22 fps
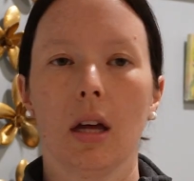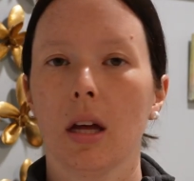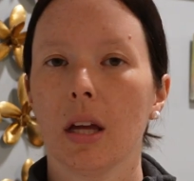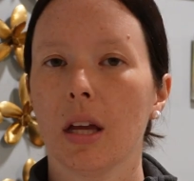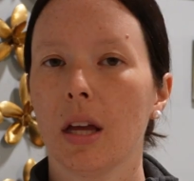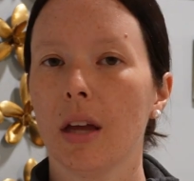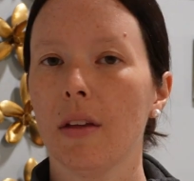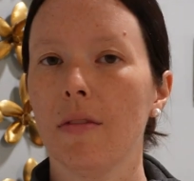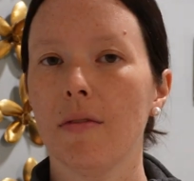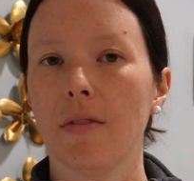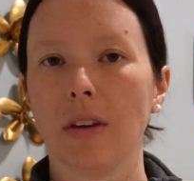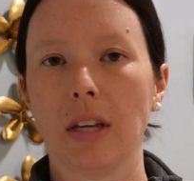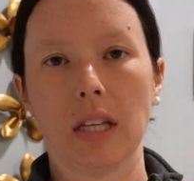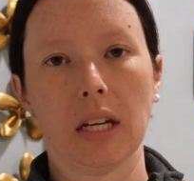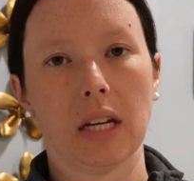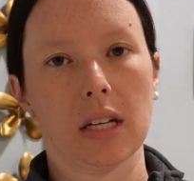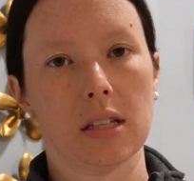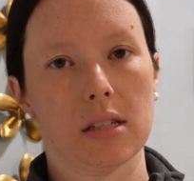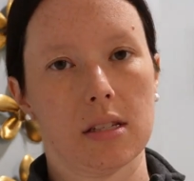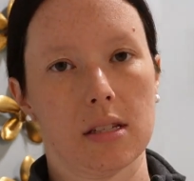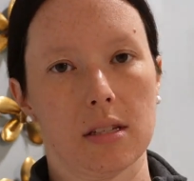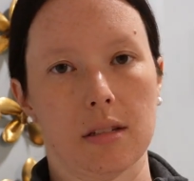
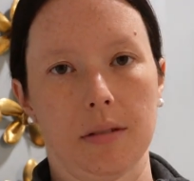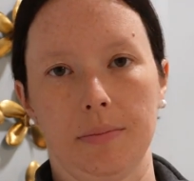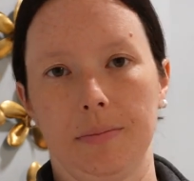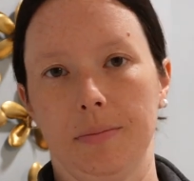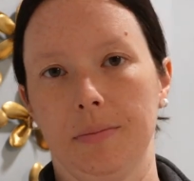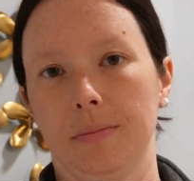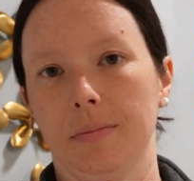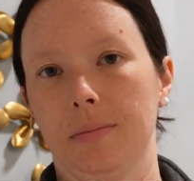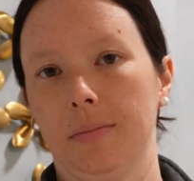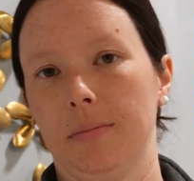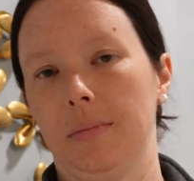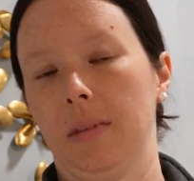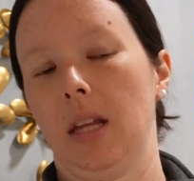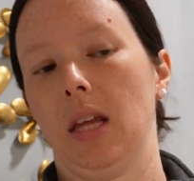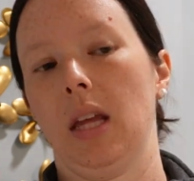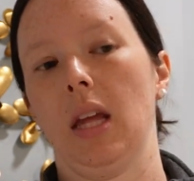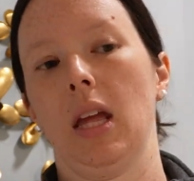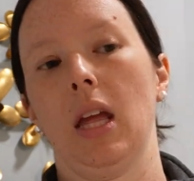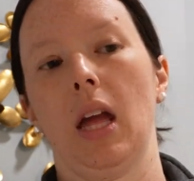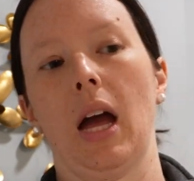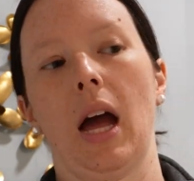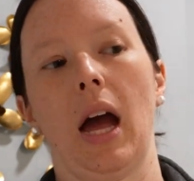convenience.
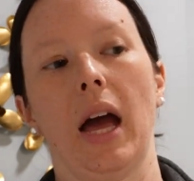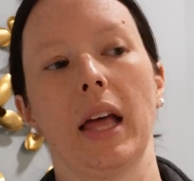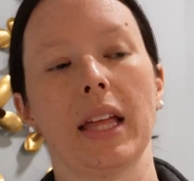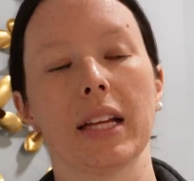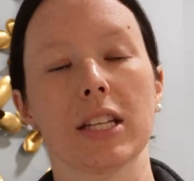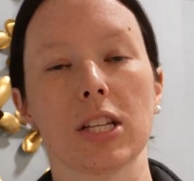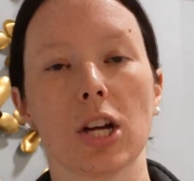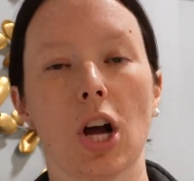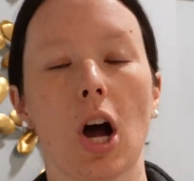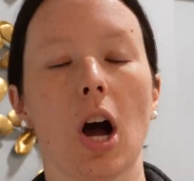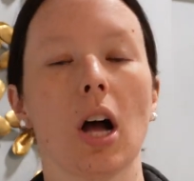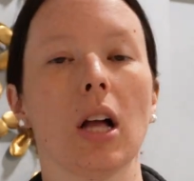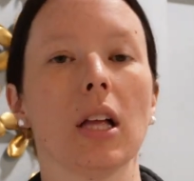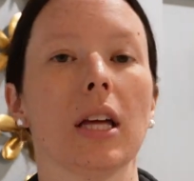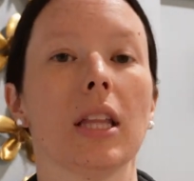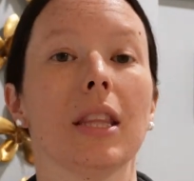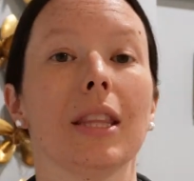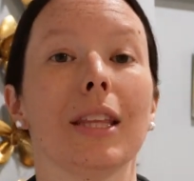I like to call it